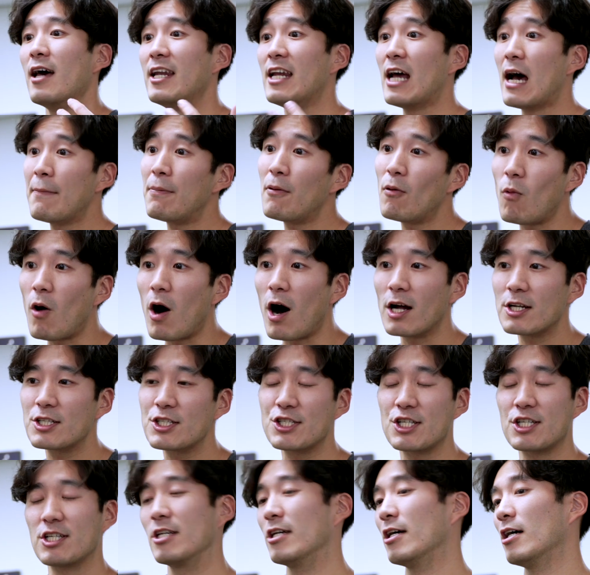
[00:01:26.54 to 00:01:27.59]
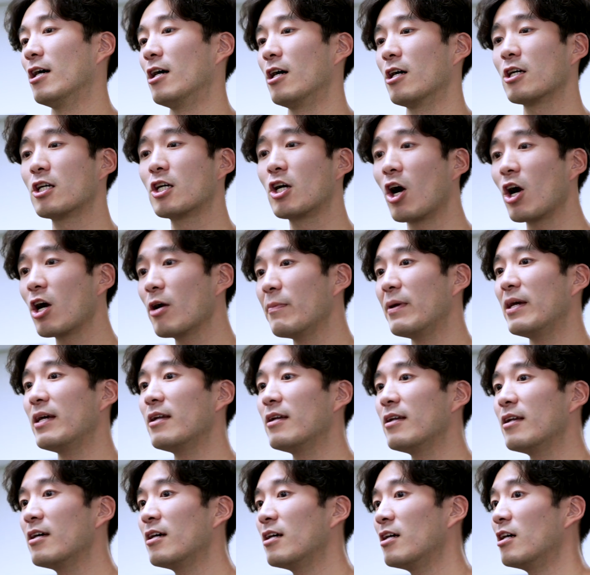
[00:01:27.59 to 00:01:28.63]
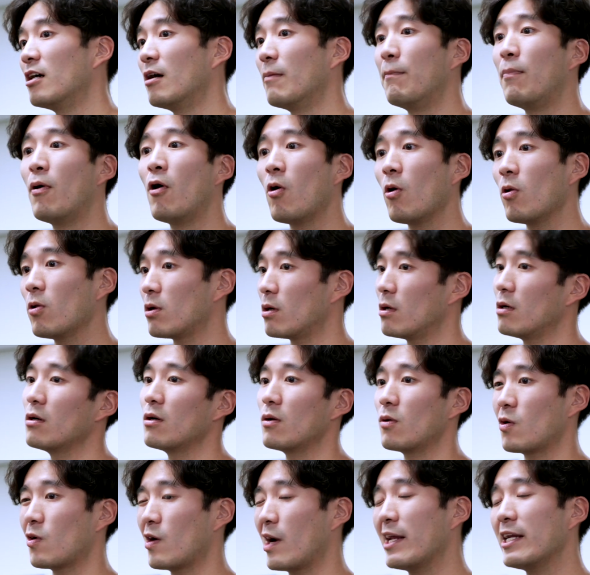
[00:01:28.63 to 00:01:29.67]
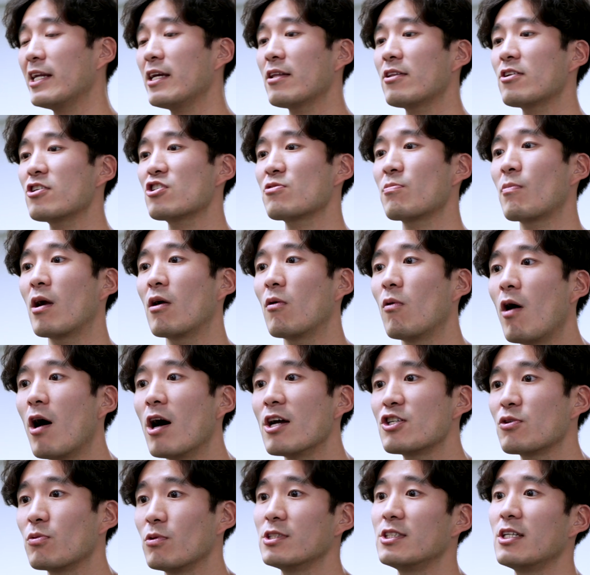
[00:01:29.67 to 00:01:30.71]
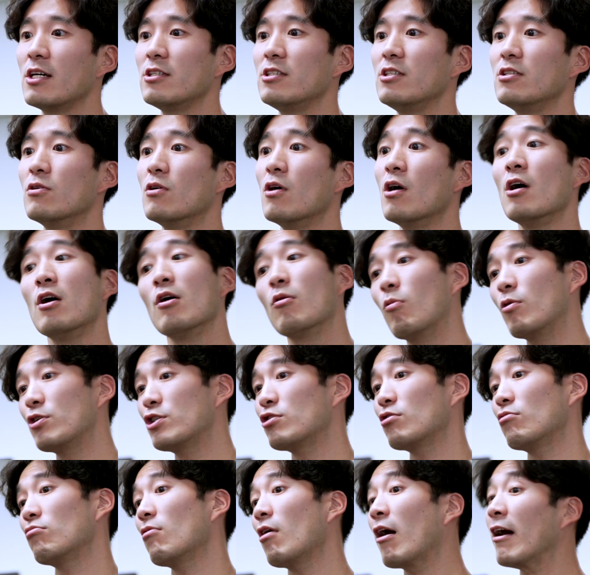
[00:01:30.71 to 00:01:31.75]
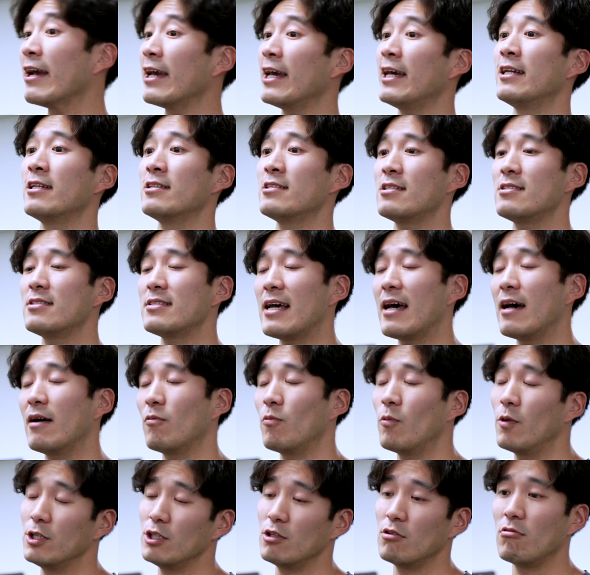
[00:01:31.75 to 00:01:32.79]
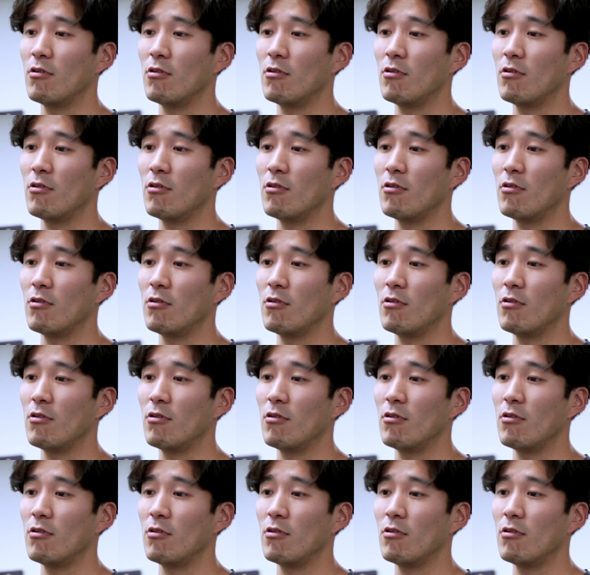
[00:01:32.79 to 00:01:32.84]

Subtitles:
an Apple Watch, a Garmin, a Polar, or any other smartwatch will tell you what your run cadence is at when you're